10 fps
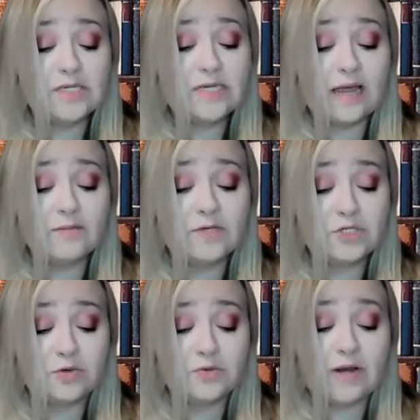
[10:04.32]
one
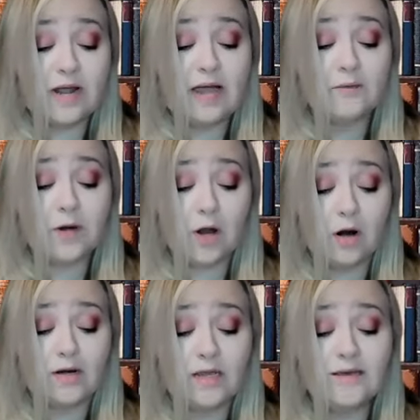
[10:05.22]
timeless truth in high
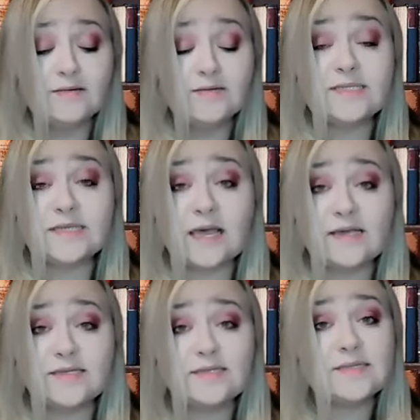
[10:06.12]
regard
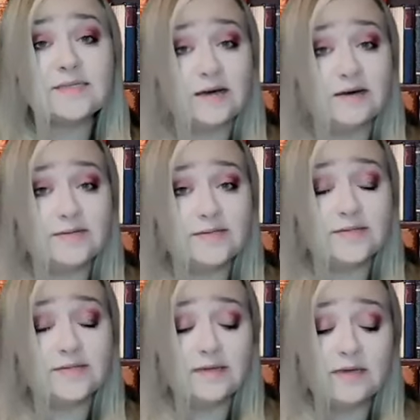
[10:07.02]
sex
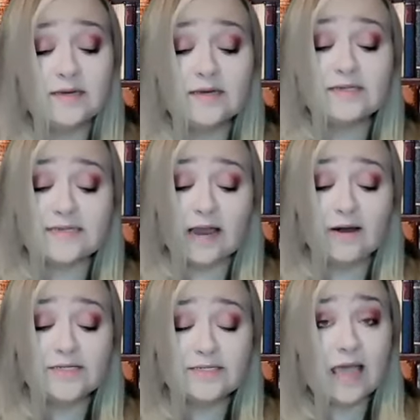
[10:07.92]
sells. And
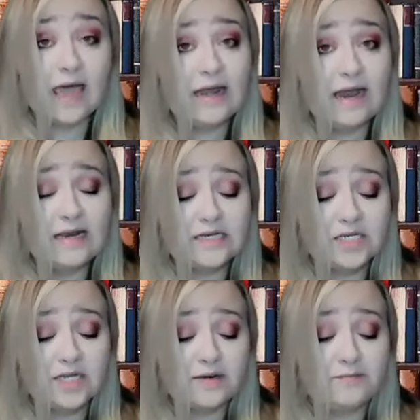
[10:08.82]
Cyrus had to hand
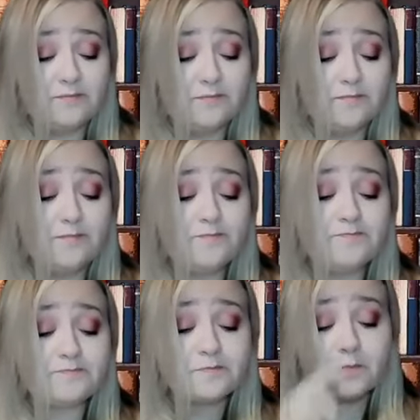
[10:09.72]
it to them.
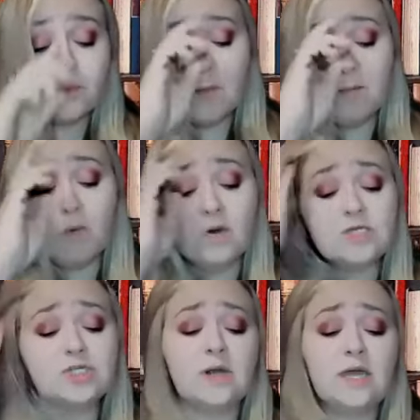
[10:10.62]
But
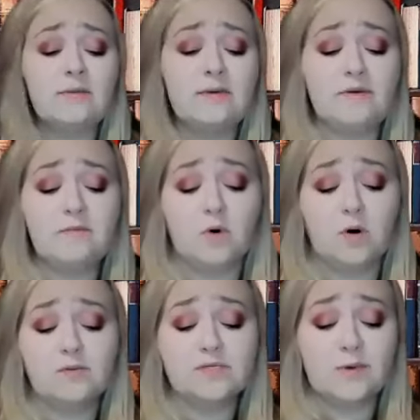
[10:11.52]
what struck him even
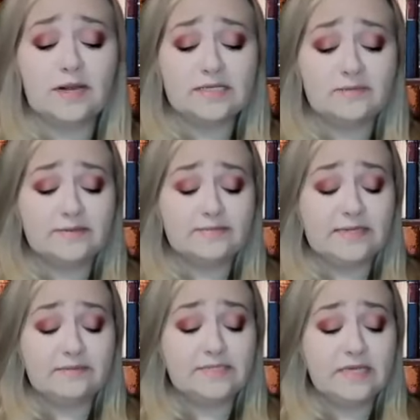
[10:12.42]
more was Ransom
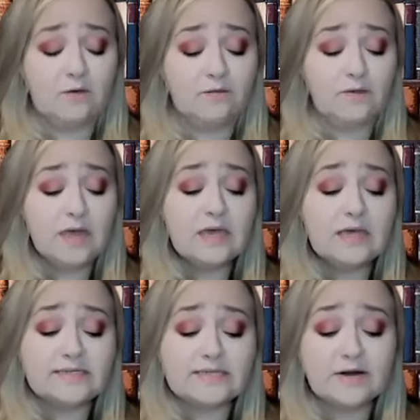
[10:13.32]
him, himself.
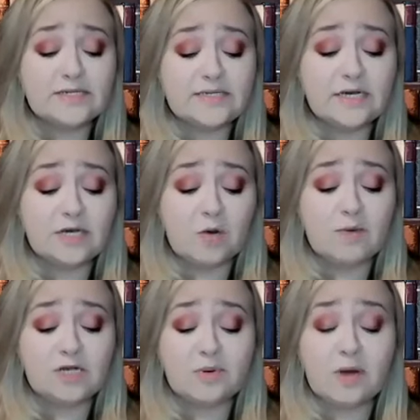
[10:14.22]
Cyrus didn't know
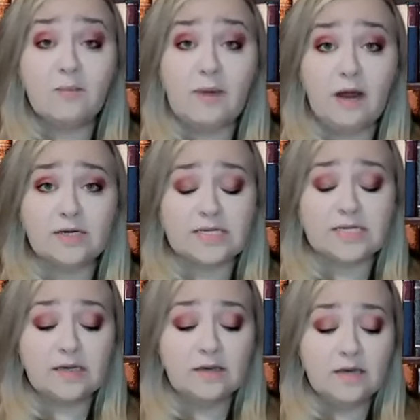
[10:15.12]
much about
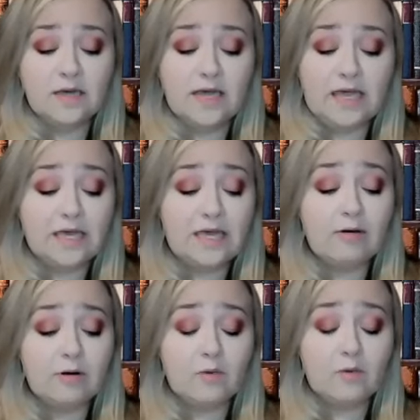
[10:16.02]
parenting. He could
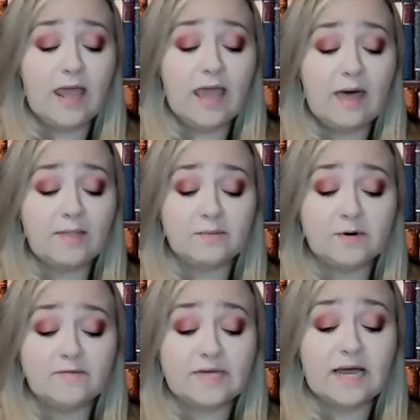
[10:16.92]
count on one hand the
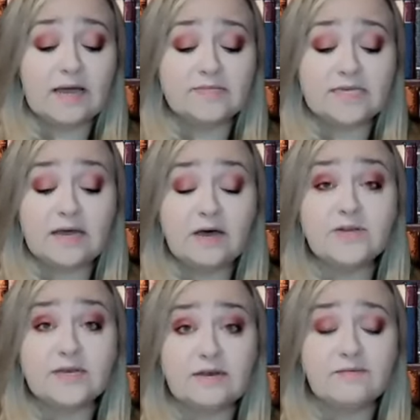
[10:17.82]
number of times he'd
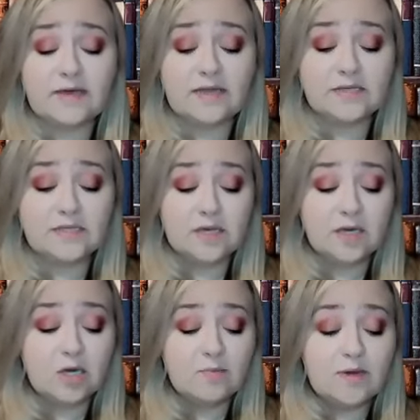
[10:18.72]
held an infant,
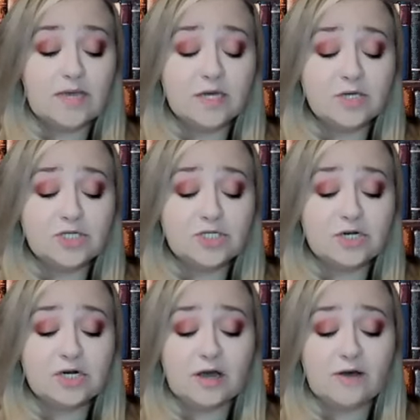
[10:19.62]
but he
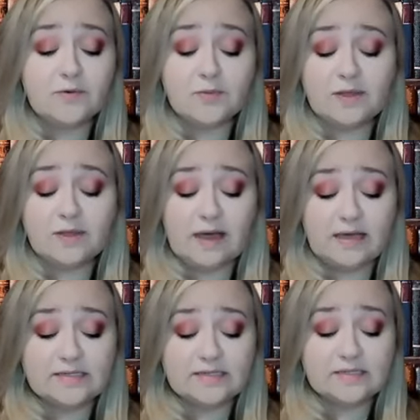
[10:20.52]
understood enough to
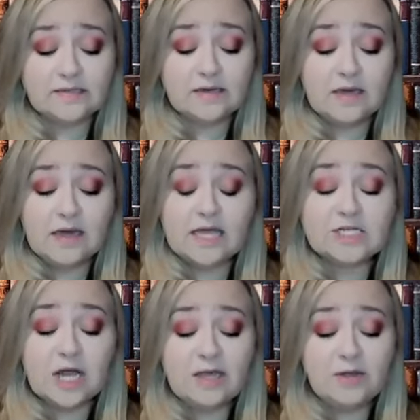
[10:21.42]
realize
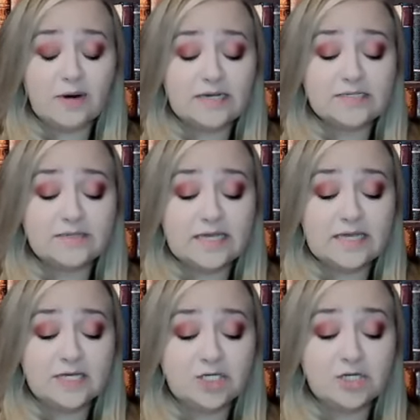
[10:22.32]
a child Ransom's
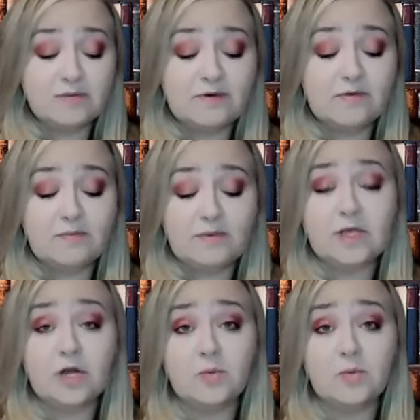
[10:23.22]
age shouldn't be
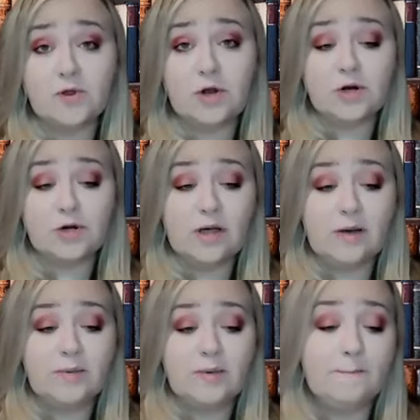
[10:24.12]
familiar with Kerr
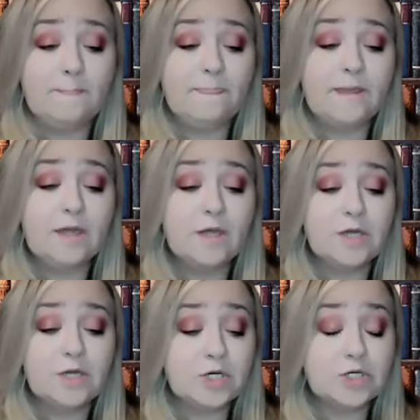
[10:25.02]
Club.
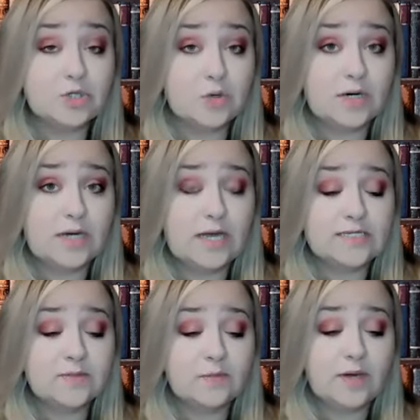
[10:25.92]
You're sure? He
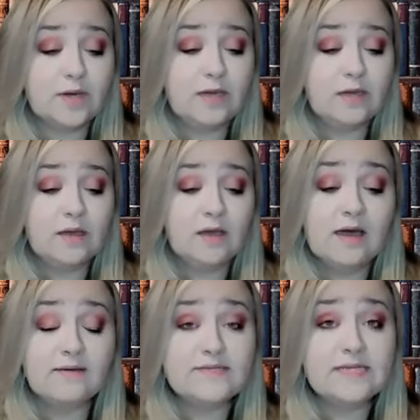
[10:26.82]
asked the boy.
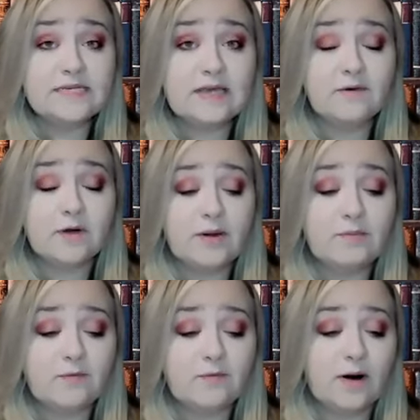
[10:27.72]
I've seen Dev go
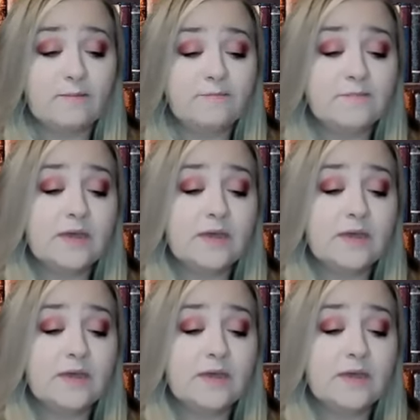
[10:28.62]
in before.